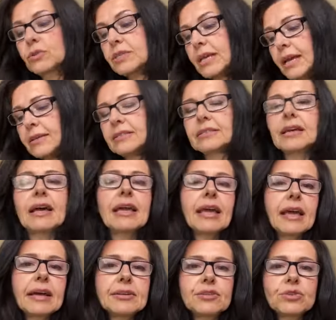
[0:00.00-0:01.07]
So yes, I
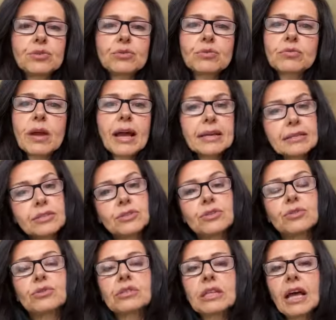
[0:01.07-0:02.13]
had to write
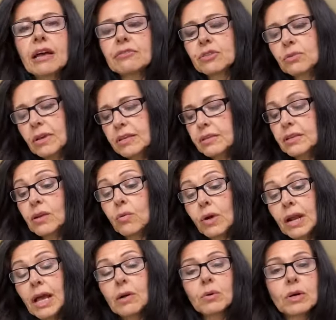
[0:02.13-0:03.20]
new stuff. So I think
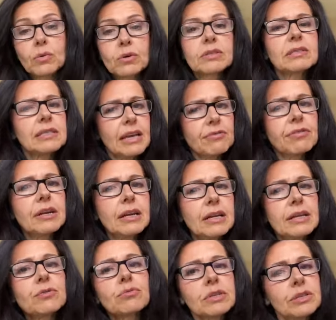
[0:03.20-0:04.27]
one hour was
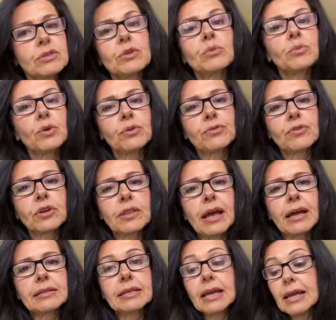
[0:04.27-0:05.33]
definitely reasonable for
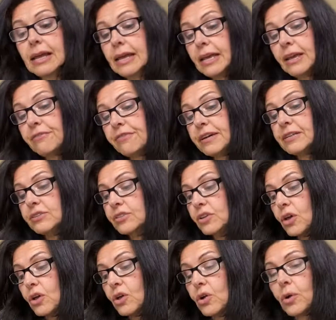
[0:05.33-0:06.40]
that. If I
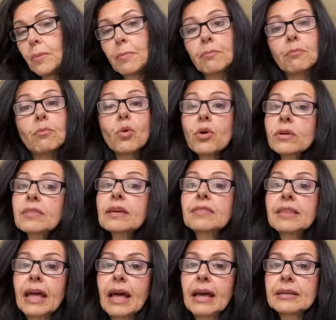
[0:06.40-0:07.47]
saw more
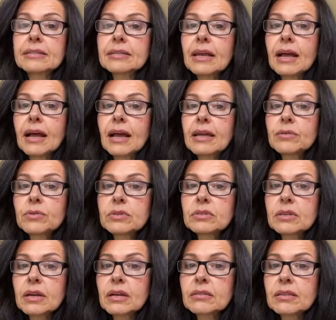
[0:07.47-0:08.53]
than that, I
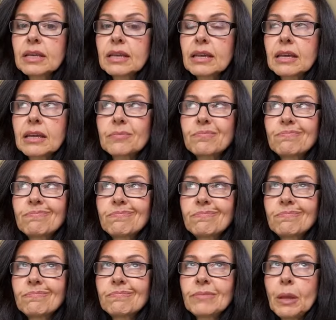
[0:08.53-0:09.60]
would start thinking,
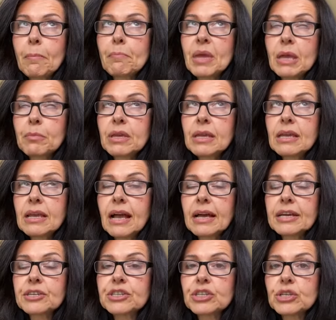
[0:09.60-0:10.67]
mm, maybe
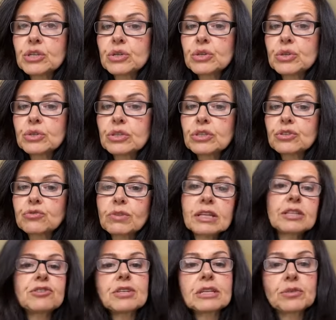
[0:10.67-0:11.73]
I should
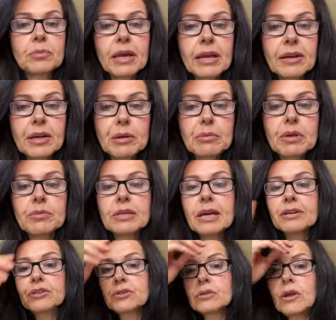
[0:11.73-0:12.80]
strategize better.
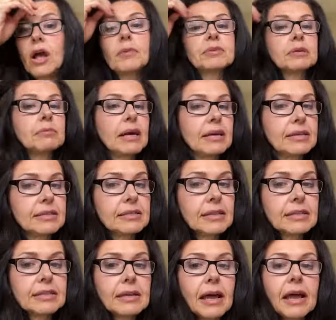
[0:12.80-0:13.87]
Maybe I should optimize
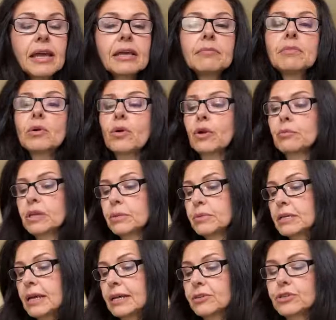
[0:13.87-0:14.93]
the time or
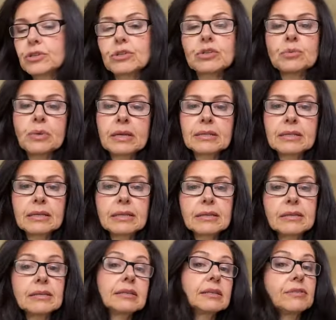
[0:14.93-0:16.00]
maybe I should spend
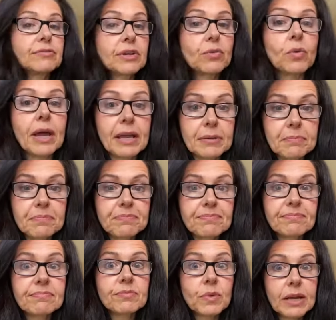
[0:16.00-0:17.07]
it in a different way,
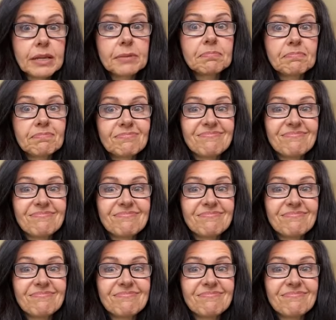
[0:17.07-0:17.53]
right?